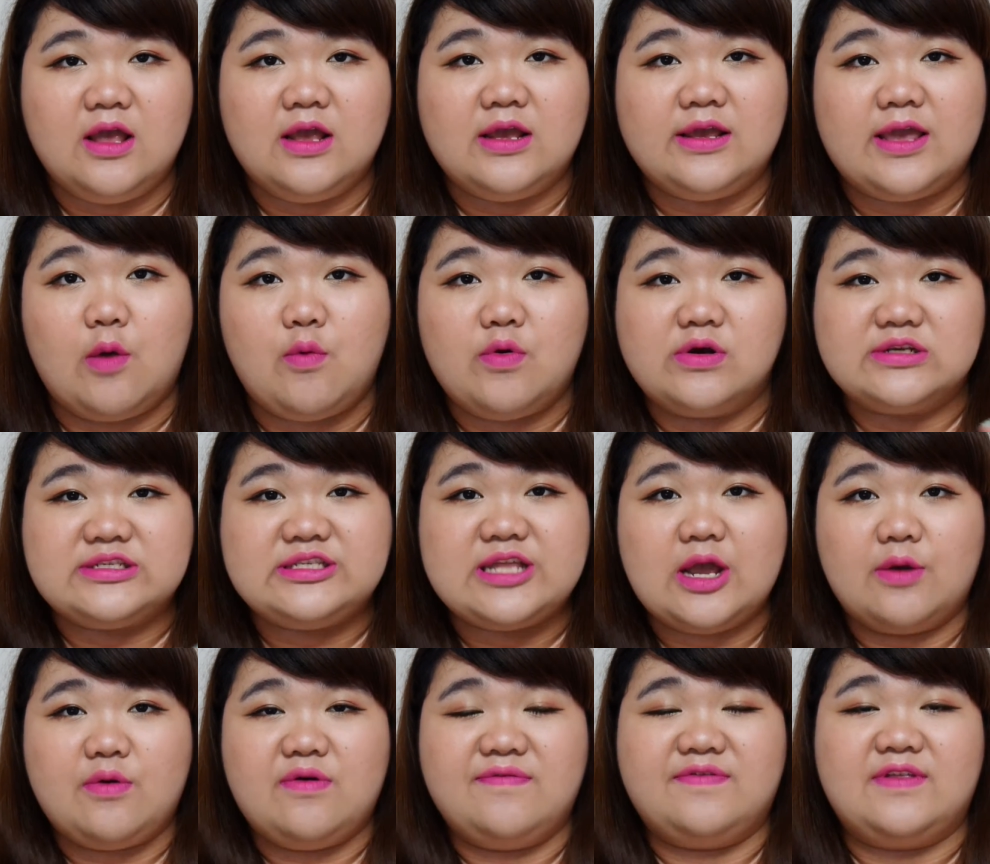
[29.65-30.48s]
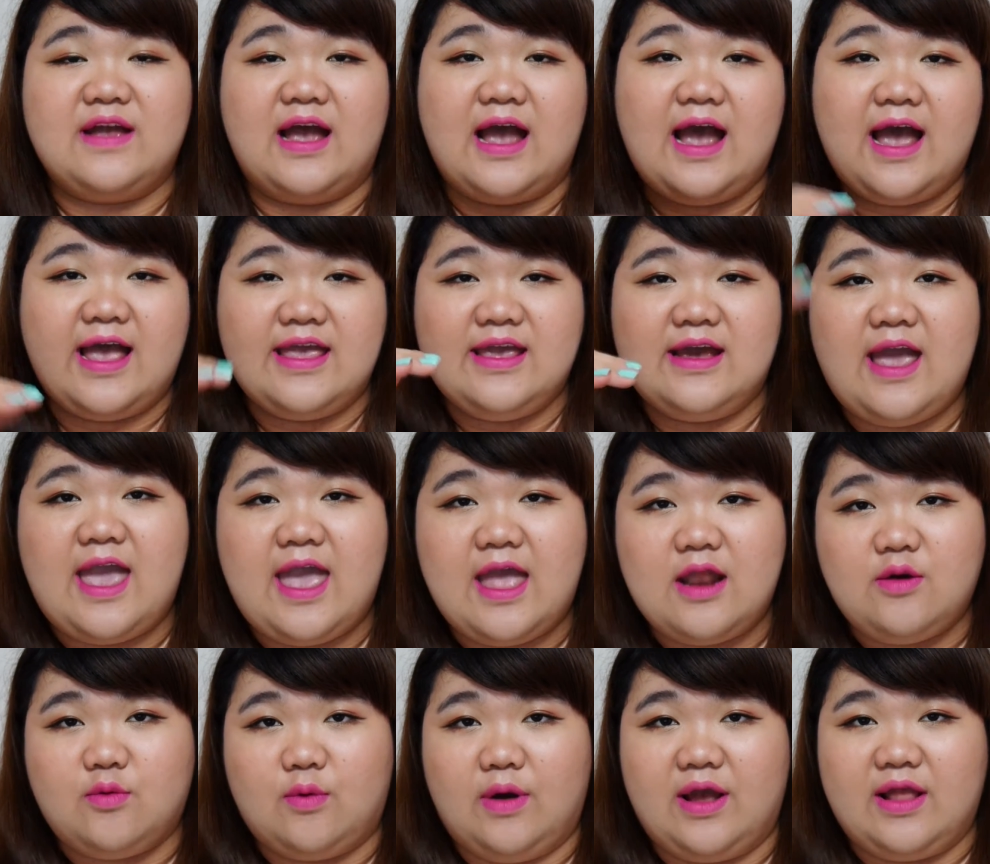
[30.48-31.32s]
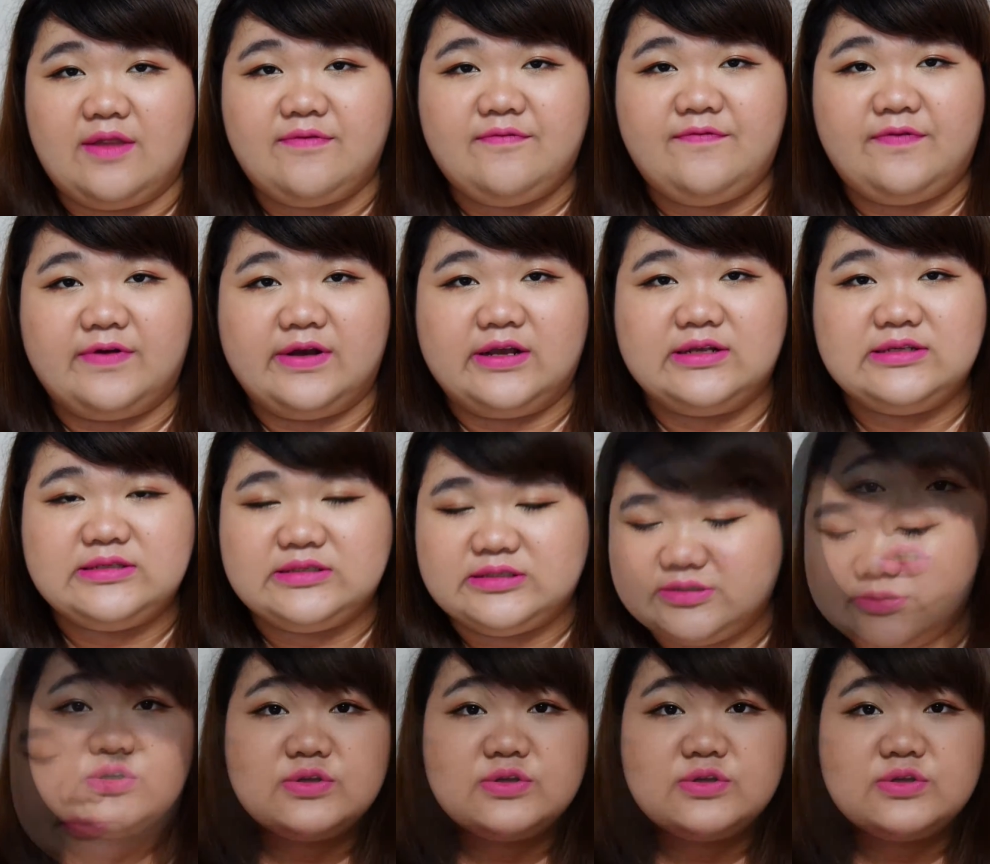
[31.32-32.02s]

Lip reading: Okay, we'll start with the higher end one first.